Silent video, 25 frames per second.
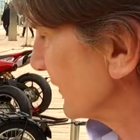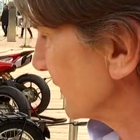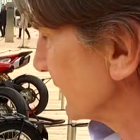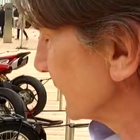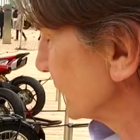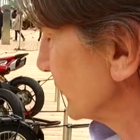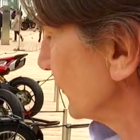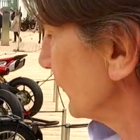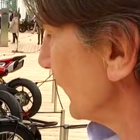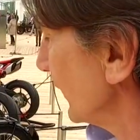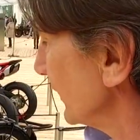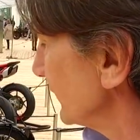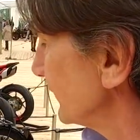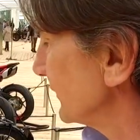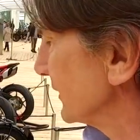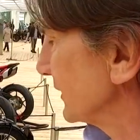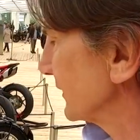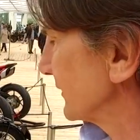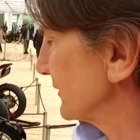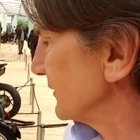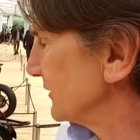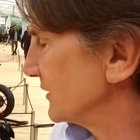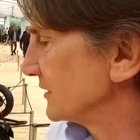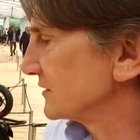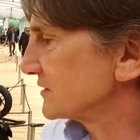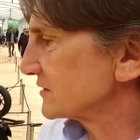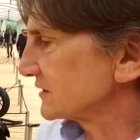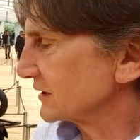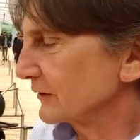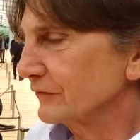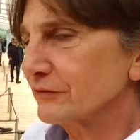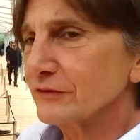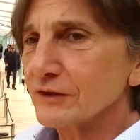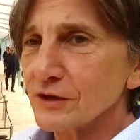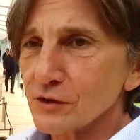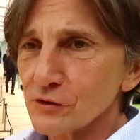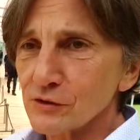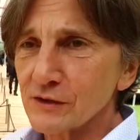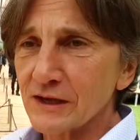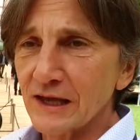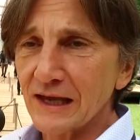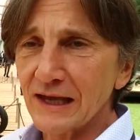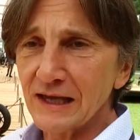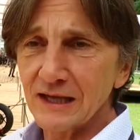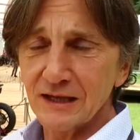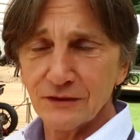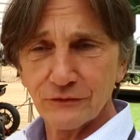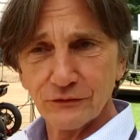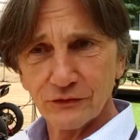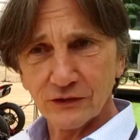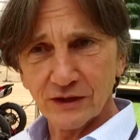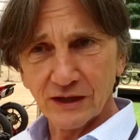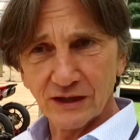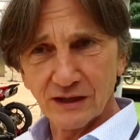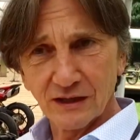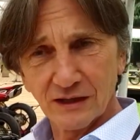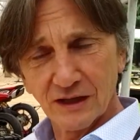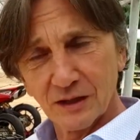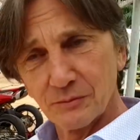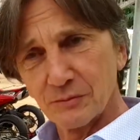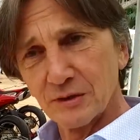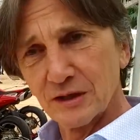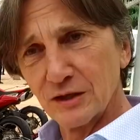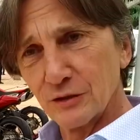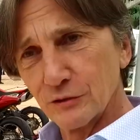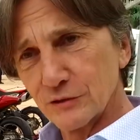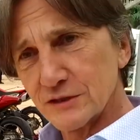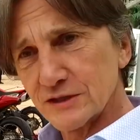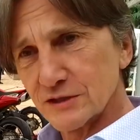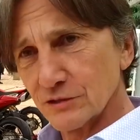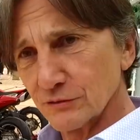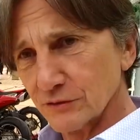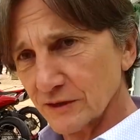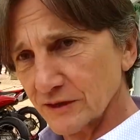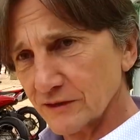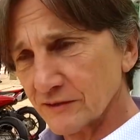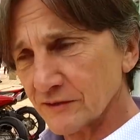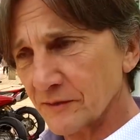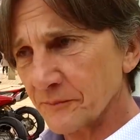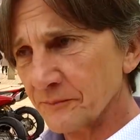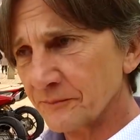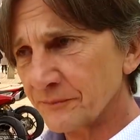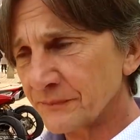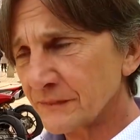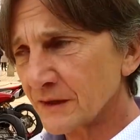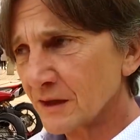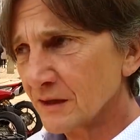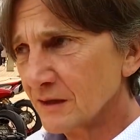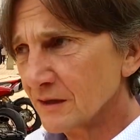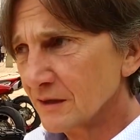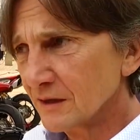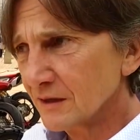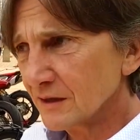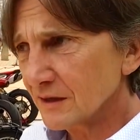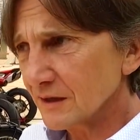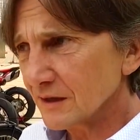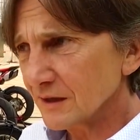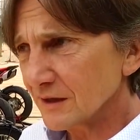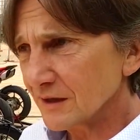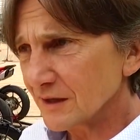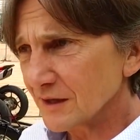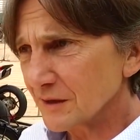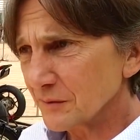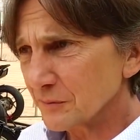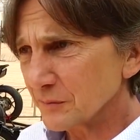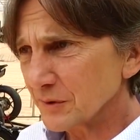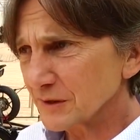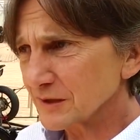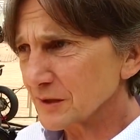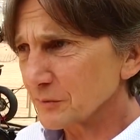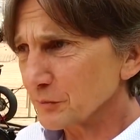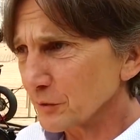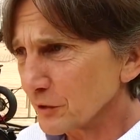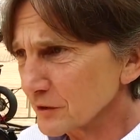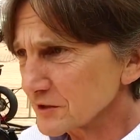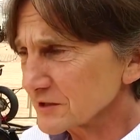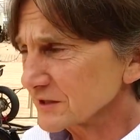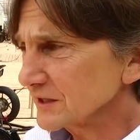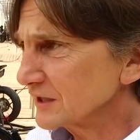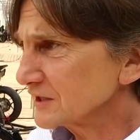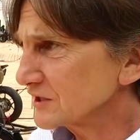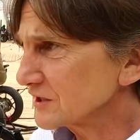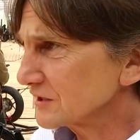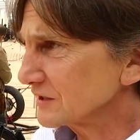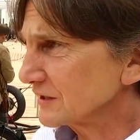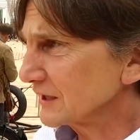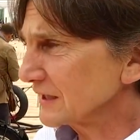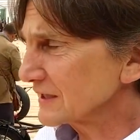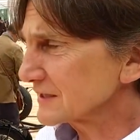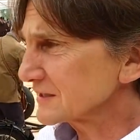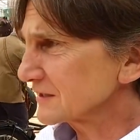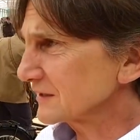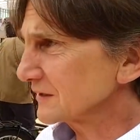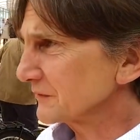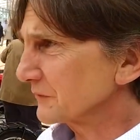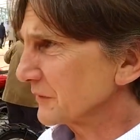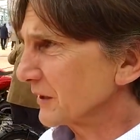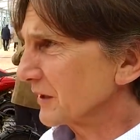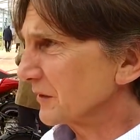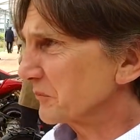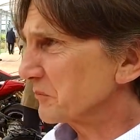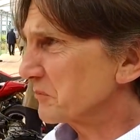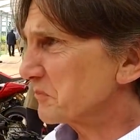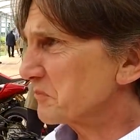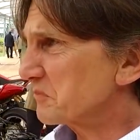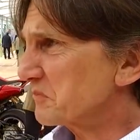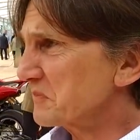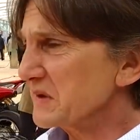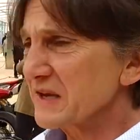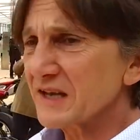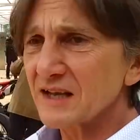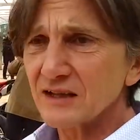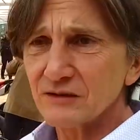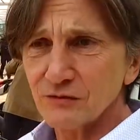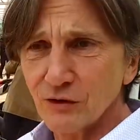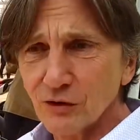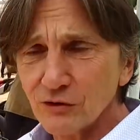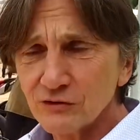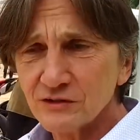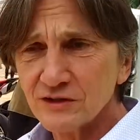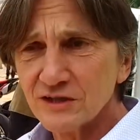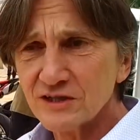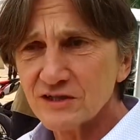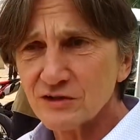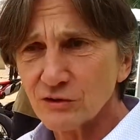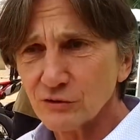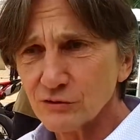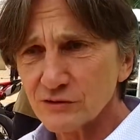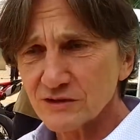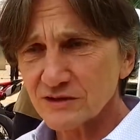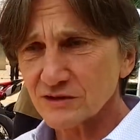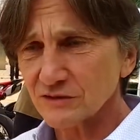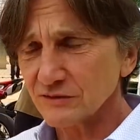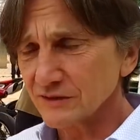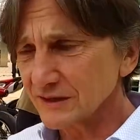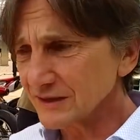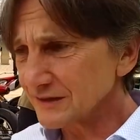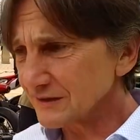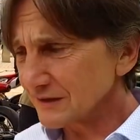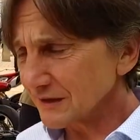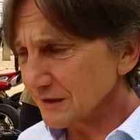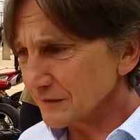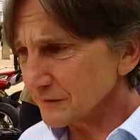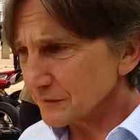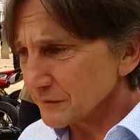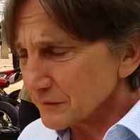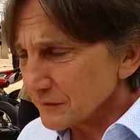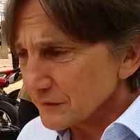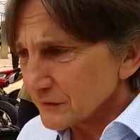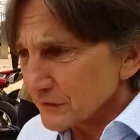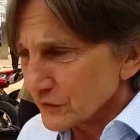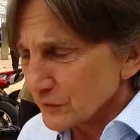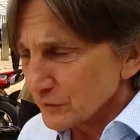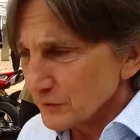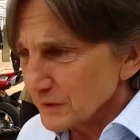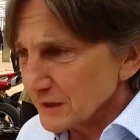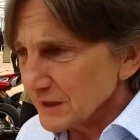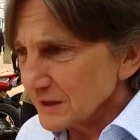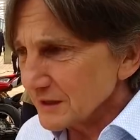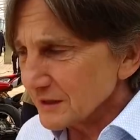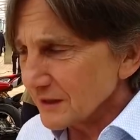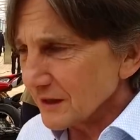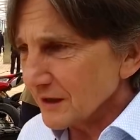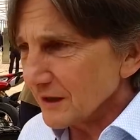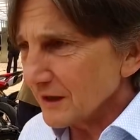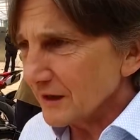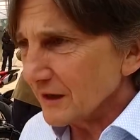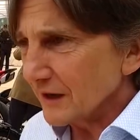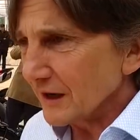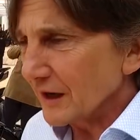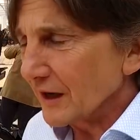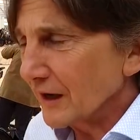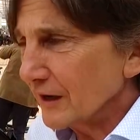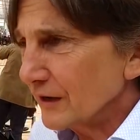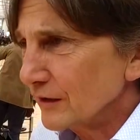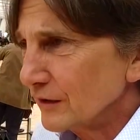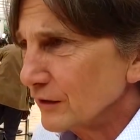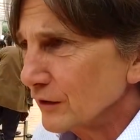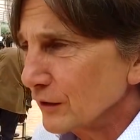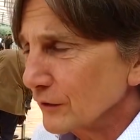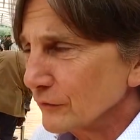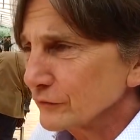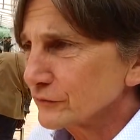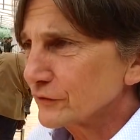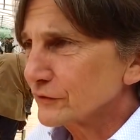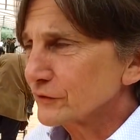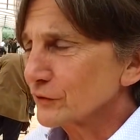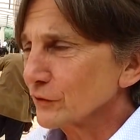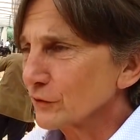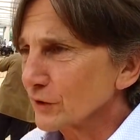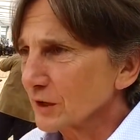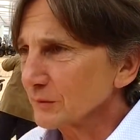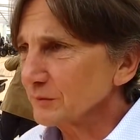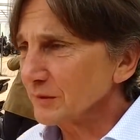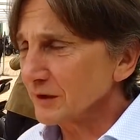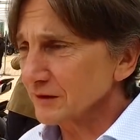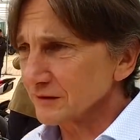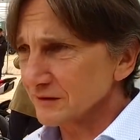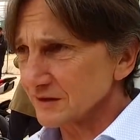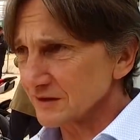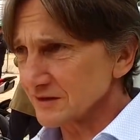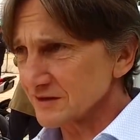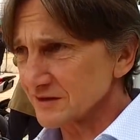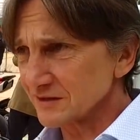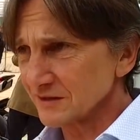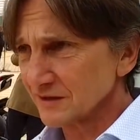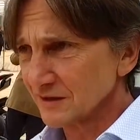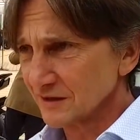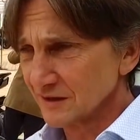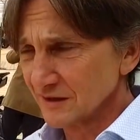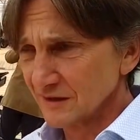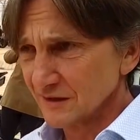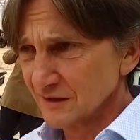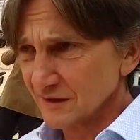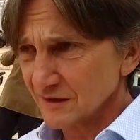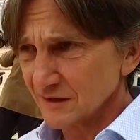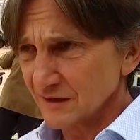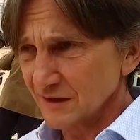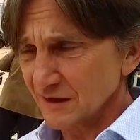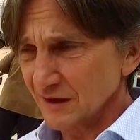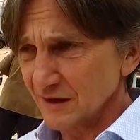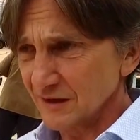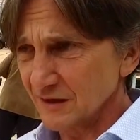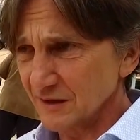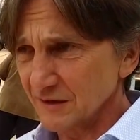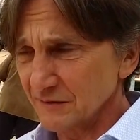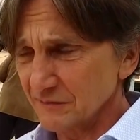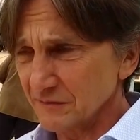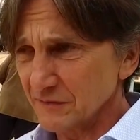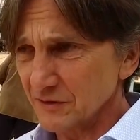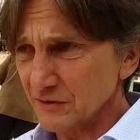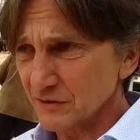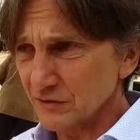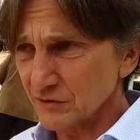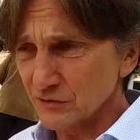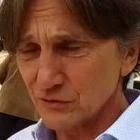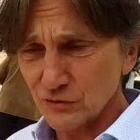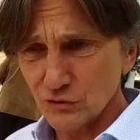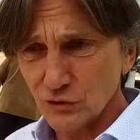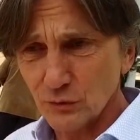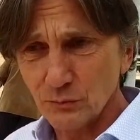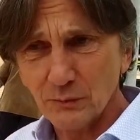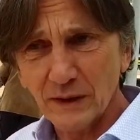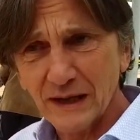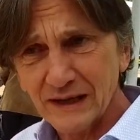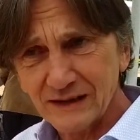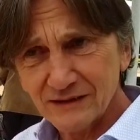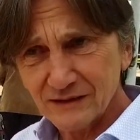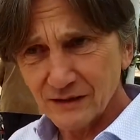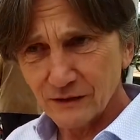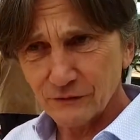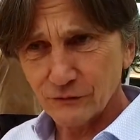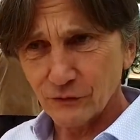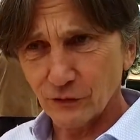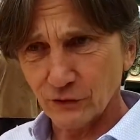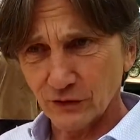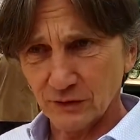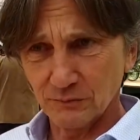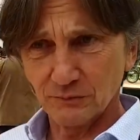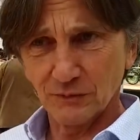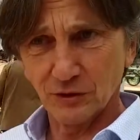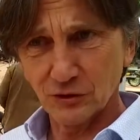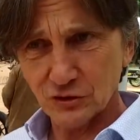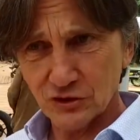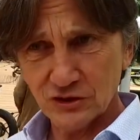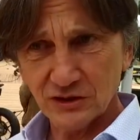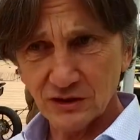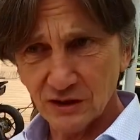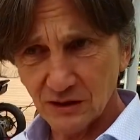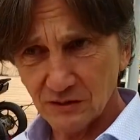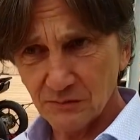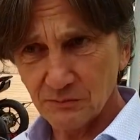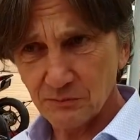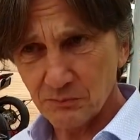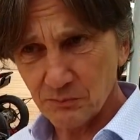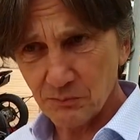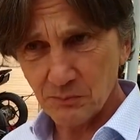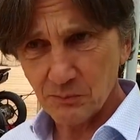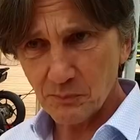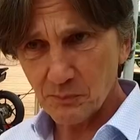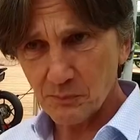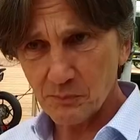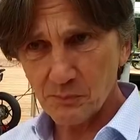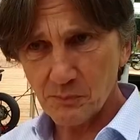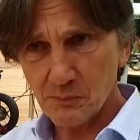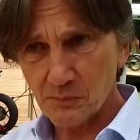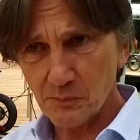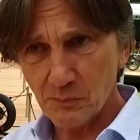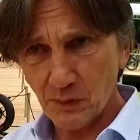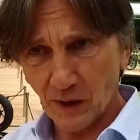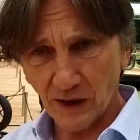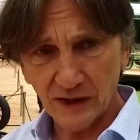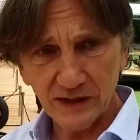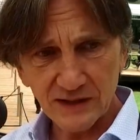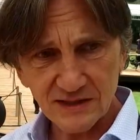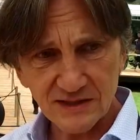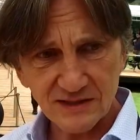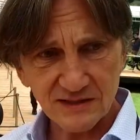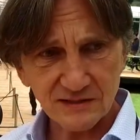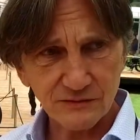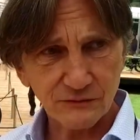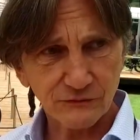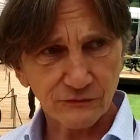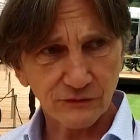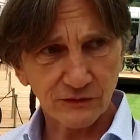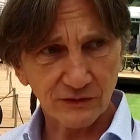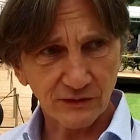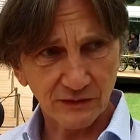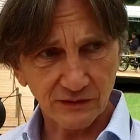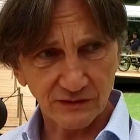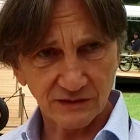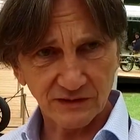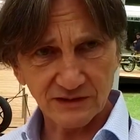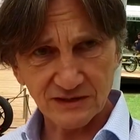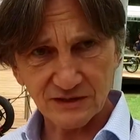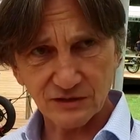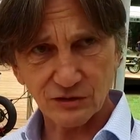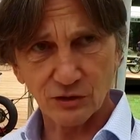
So I think it's definitely okay if you get a little bit used to it. But the boxer engine has a big advantage also. To me, I love to talk about this romantic for emotional bikes, this